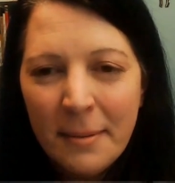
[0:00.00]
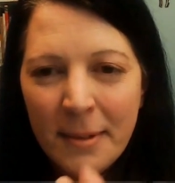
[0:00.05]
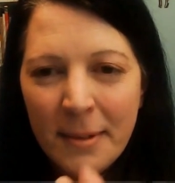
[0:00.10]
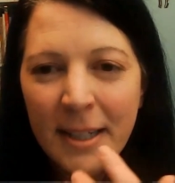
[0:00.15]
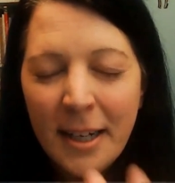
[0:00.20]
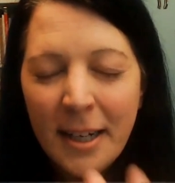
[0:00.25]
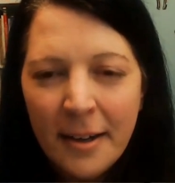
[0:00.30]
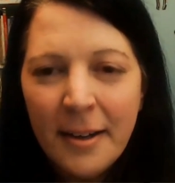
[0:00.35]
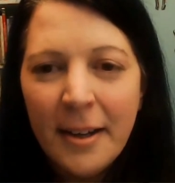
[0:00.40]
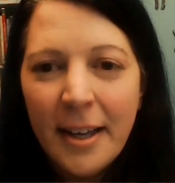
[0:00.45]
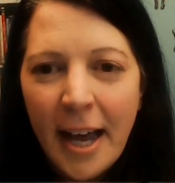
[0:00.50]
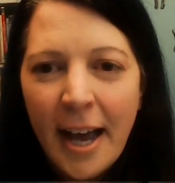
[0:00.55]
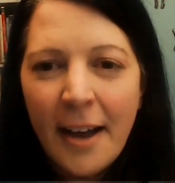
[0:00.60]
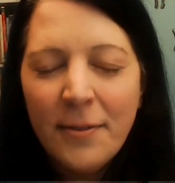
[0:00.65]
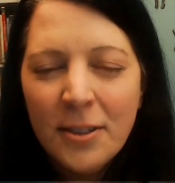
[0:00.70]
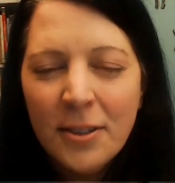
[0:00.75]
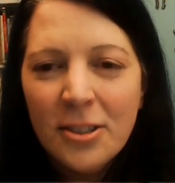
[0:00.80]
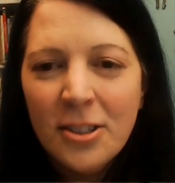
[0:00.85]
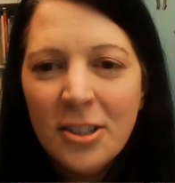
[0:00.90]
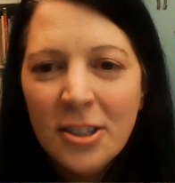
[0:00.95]
I mean, uh,
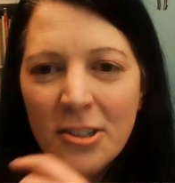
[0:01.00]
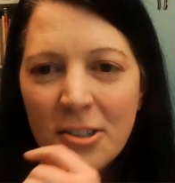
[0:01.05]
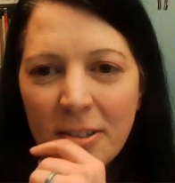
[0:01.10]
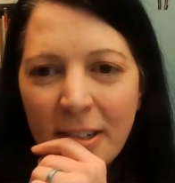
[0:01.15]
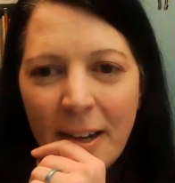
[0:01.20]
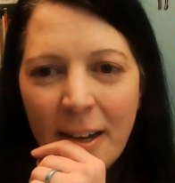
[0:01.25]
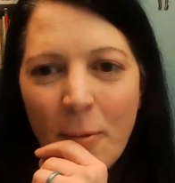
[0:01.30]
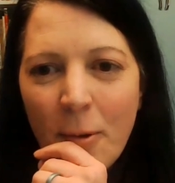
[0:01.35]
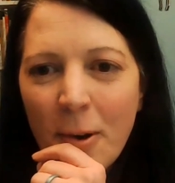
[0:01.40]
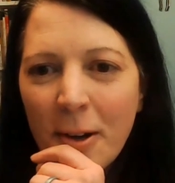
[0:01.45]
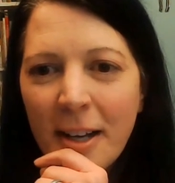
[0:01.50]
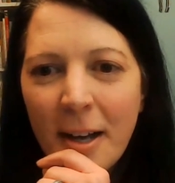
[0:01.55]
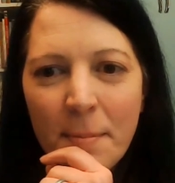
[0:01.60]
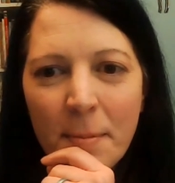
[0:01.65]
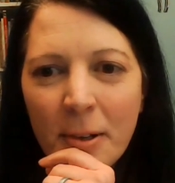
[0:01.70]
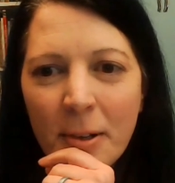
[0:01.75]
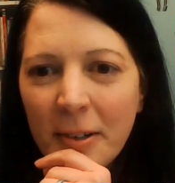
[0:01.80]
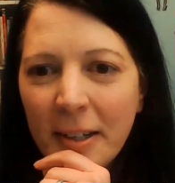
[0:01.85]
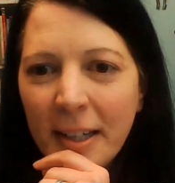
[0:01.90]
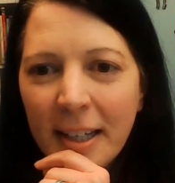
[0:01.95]
after surgery, I woke
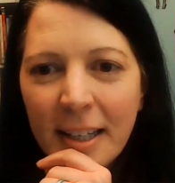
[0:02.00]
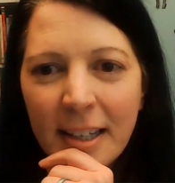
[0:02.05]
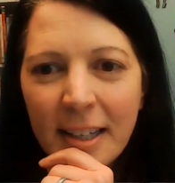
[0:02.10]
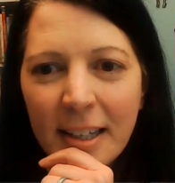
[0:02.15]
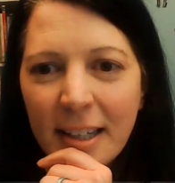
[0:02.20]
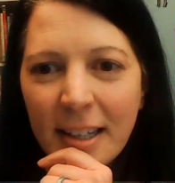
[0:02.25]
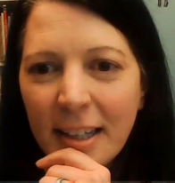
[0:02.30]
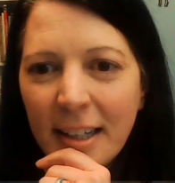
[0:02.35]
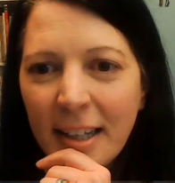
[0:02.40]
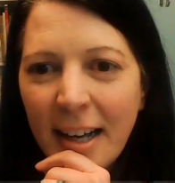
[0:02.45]
up going,